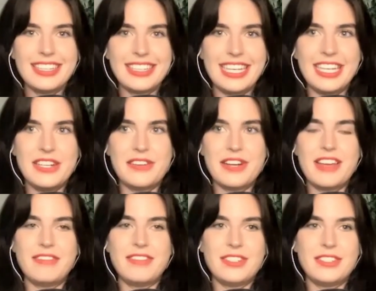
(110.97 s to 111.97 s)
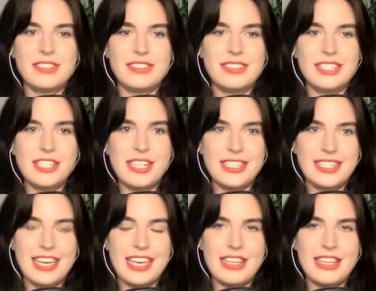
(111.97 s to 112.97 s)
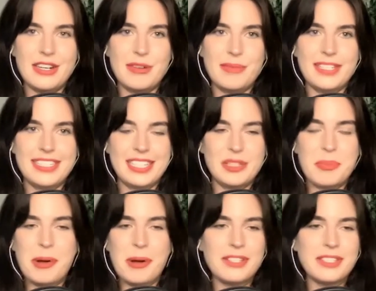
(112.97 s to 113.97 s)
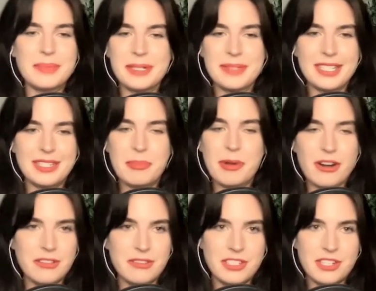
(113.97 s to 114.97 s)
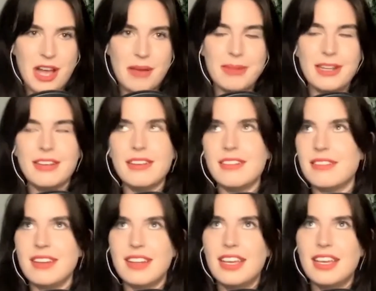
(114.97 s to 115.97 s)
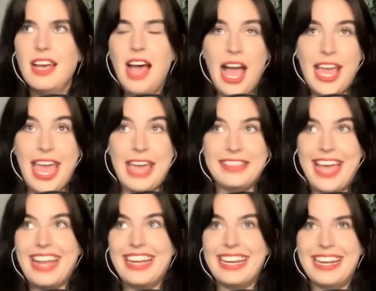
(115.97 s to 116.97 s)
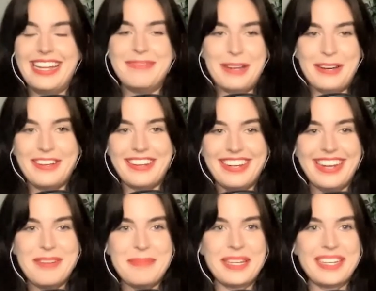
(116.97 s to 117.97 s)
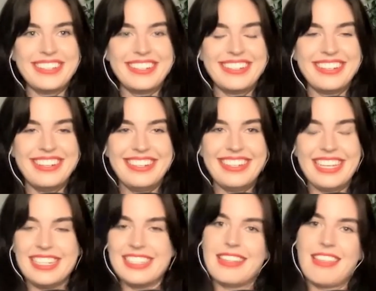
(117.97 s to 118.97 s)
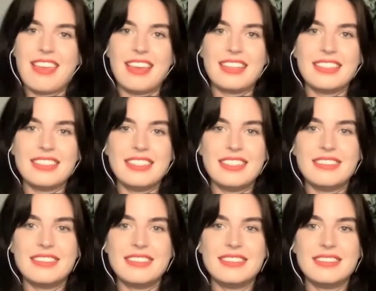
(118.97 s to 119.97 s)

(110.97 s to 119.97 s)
like you don't have your shit together, because sometimes that's part of a job, and I hate that and I'm not good at it, but it is a thing. So